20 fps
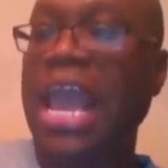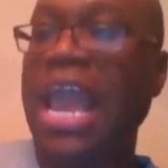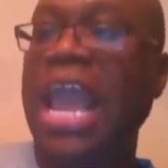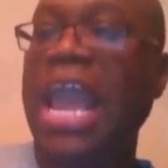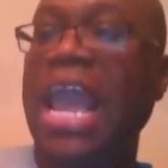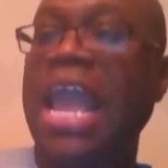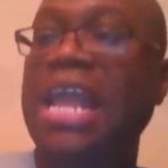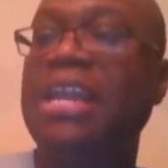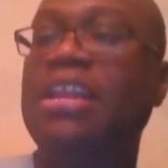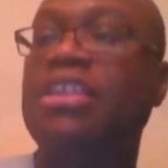
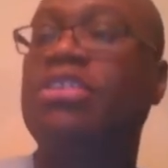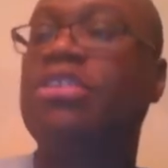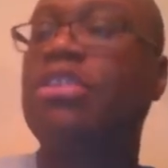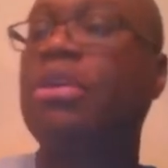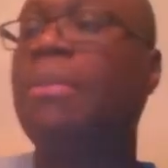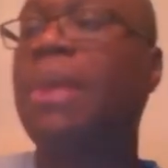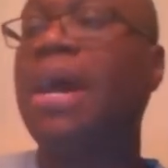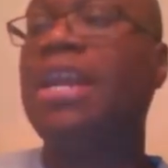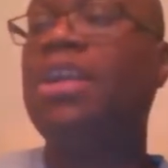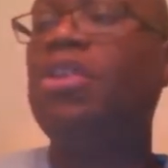and
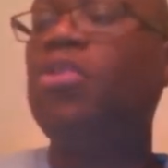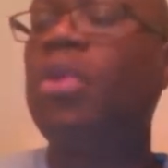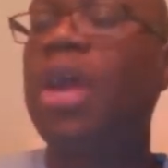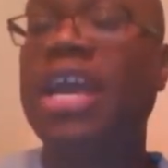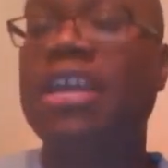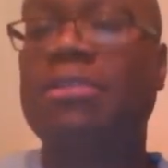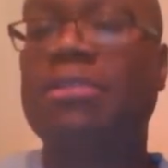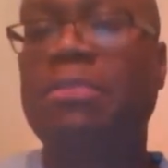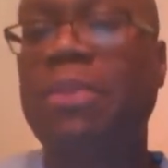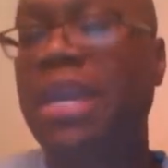somebody who
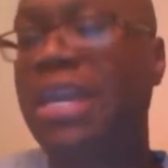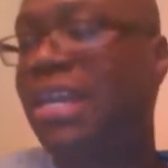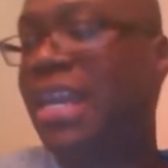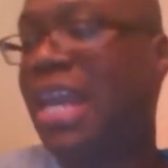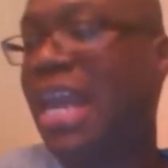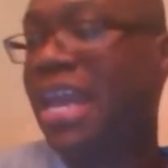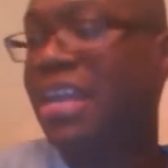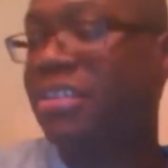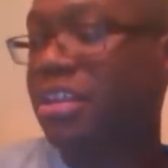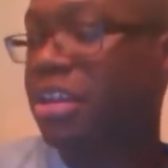has Peyton
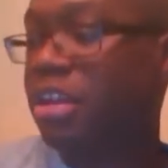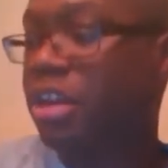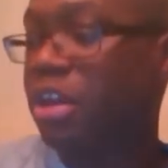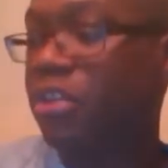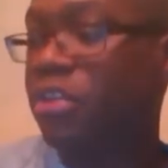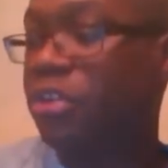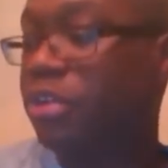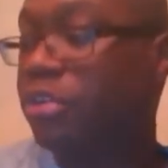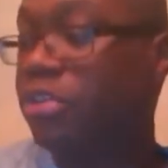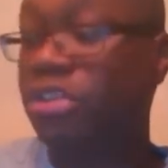has another